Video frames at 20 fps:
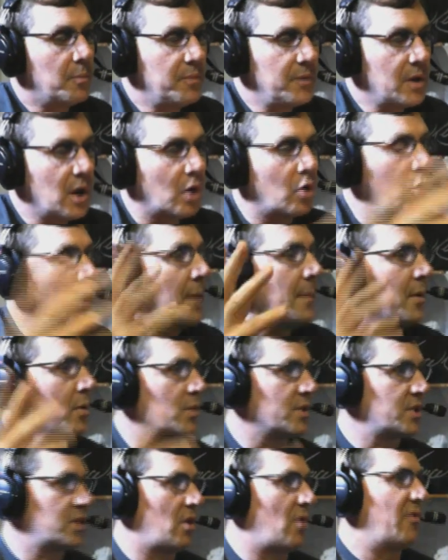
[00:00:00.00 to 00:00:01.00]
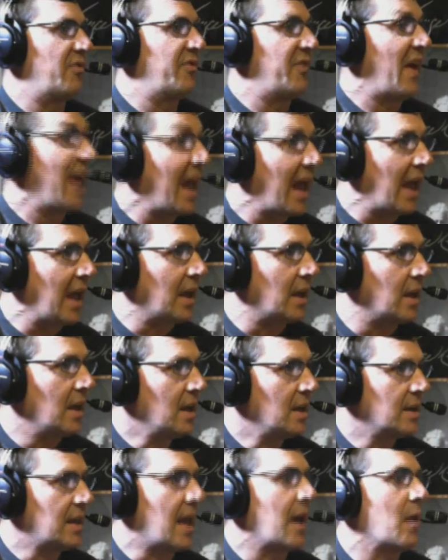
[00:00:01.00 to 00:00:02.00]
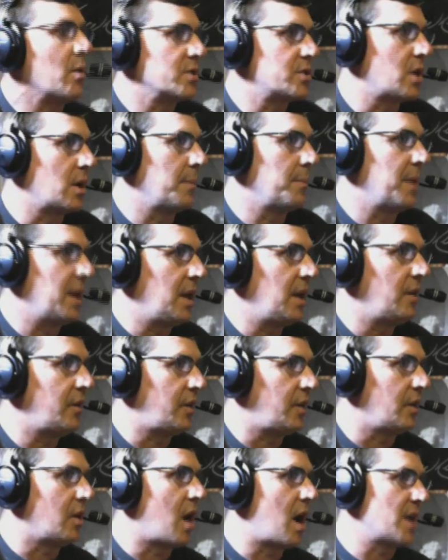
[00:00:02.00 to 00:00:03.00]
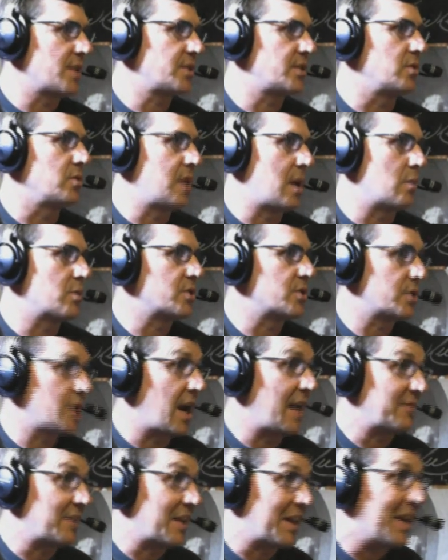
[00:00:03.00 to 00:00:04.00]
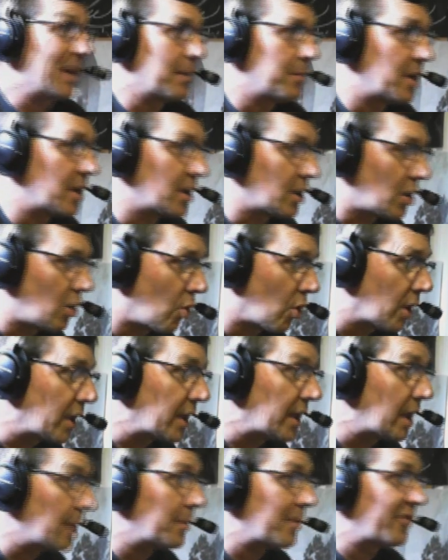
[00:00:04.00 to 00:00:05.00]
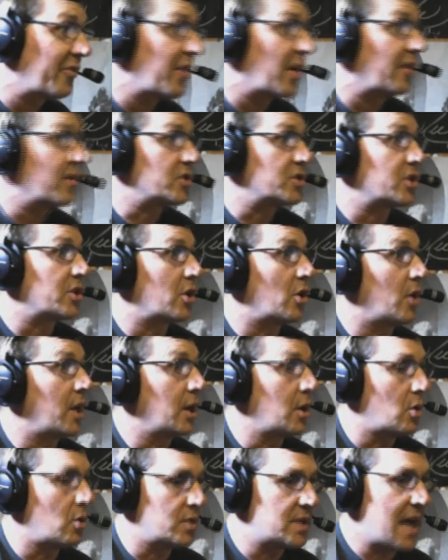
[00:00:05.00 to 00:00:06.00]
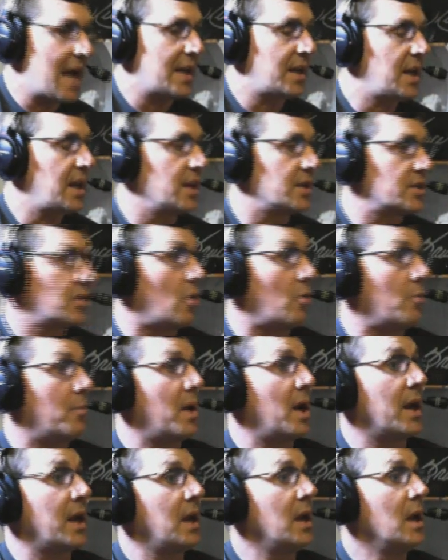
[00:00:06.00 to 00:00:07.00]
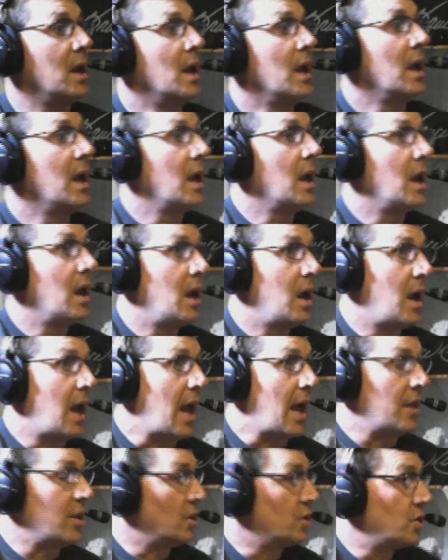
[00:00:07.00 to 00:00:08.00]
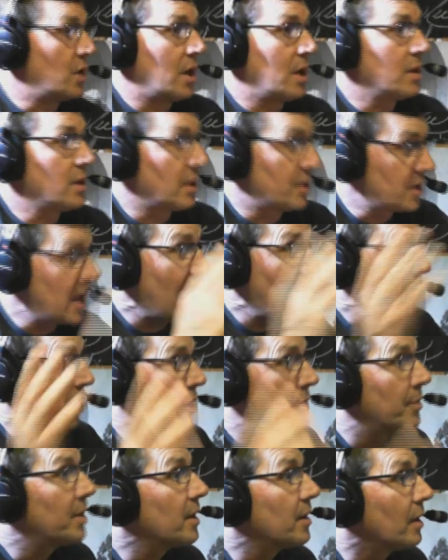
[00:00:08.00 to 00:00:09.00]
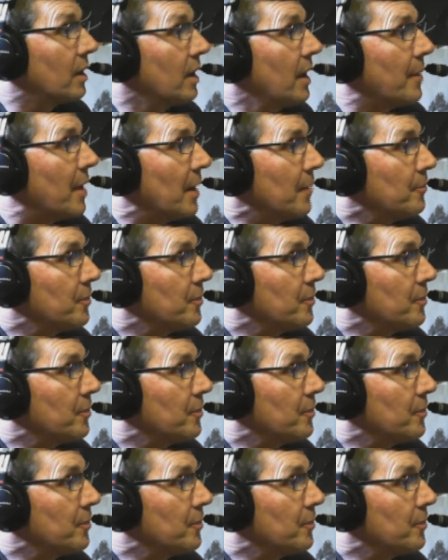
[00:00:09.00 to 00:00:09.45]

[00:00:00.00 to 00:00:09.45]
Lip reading: the agreement was so vague that it was going to be an easy lawsuit. They were just going to have to get him in court, get him in front of a jury, and go, Don King stole money, and the sky could have been the limit.